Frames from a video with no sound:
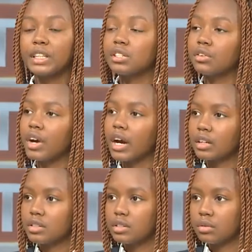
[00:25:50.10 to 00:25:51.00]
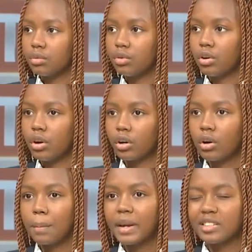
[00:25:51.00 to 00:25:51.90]
interact with our
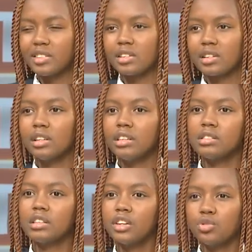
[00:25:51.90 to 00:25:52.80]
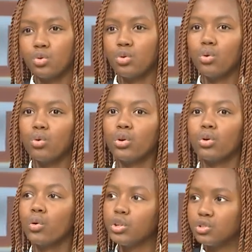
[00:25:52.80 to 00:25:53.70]
competitors, at least get to know who
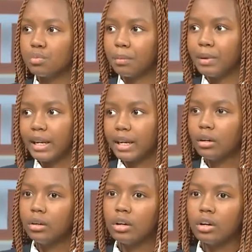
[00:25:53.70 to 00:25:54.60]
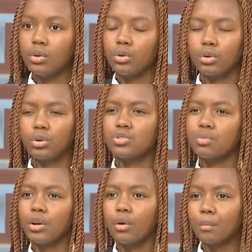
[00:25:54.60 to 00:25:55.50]
you're going to be playing, who you're going
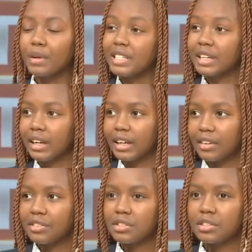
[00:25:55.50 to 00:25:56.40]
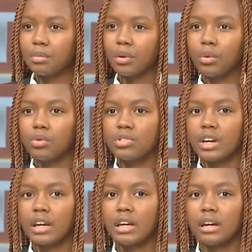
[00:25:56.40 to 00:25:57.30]
to be competing against, because
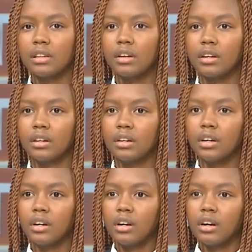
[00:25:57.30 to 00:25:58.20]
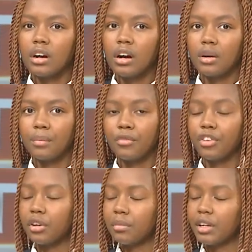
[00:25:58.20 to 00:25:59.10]
I hear there are
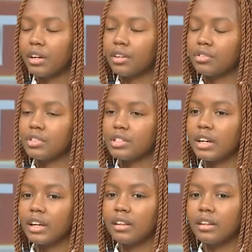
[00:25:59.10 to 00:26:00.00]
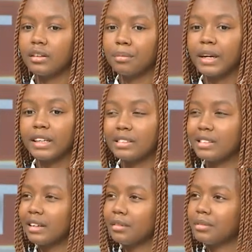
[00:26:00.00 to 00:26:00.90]
very many countries. I hear there are
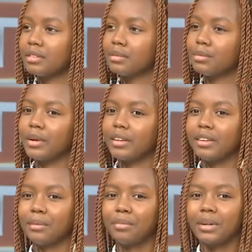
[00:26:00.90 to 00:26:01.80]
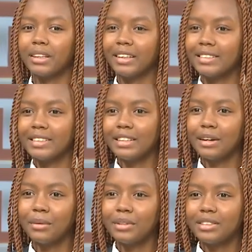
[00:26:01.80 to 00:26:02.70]
Pakistan, where they bring
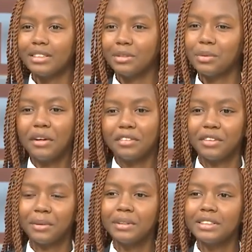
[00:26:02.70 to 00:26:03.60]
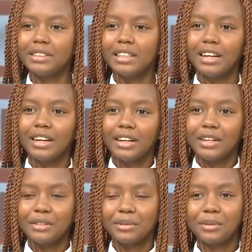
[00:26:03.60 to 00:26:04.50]
13-year-olds and 12-year-olds.
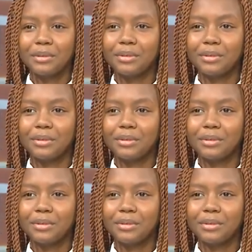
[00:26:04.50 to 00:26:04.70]
So